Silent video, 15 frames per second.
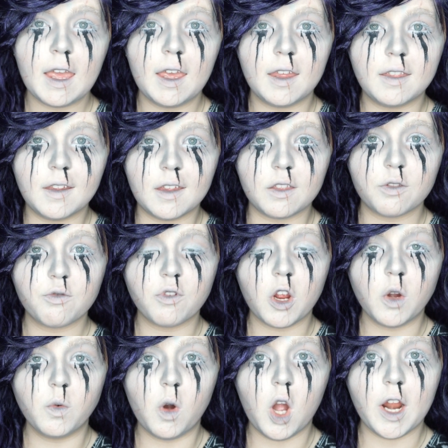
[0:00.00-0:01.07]
and then
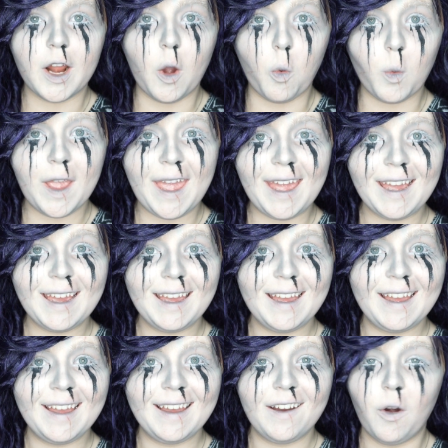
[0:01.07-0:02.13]
throw on a wig
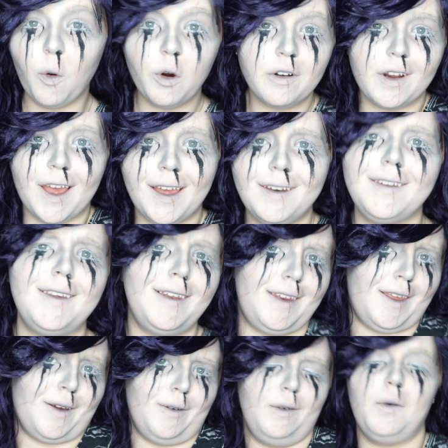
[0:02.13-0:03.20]
or not, you
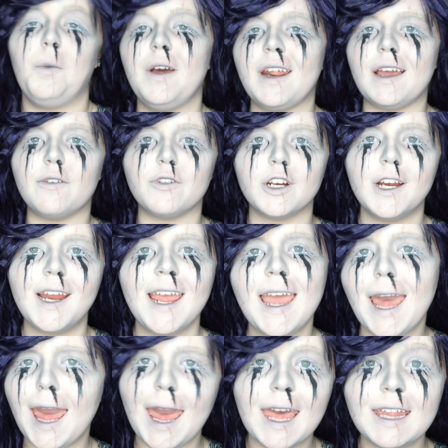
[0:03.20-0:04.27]
know, whatever,
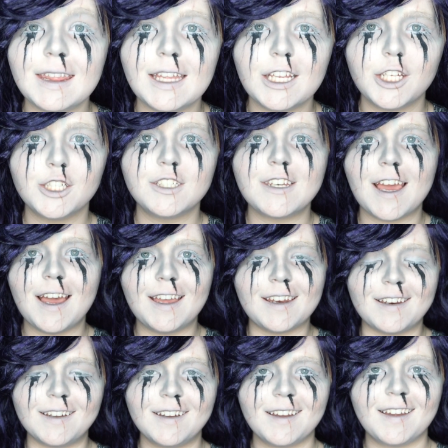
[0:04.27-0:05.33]
and then you're
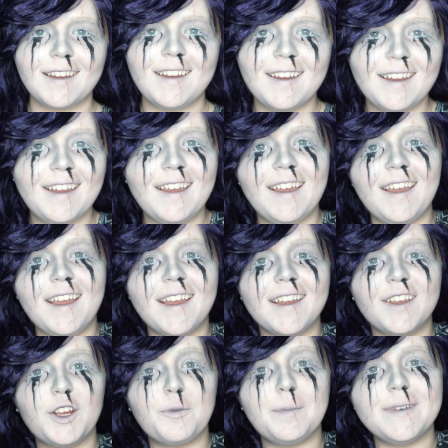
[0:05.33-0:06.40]
done.
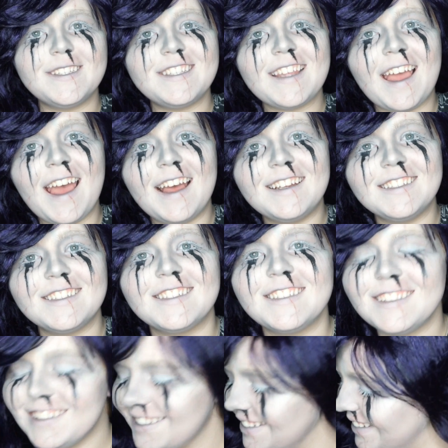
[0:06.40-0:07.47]
You're
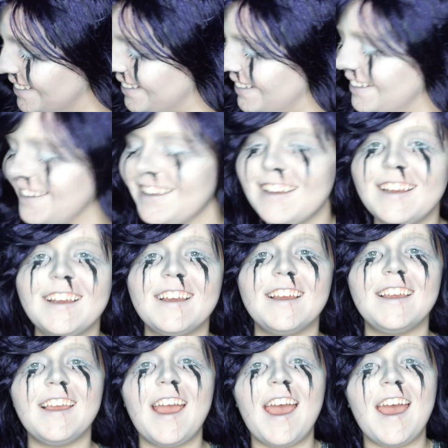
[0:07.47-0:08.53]
possessed.
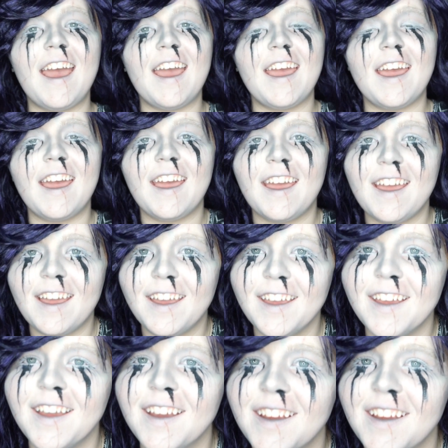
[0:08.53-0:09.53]
Yay!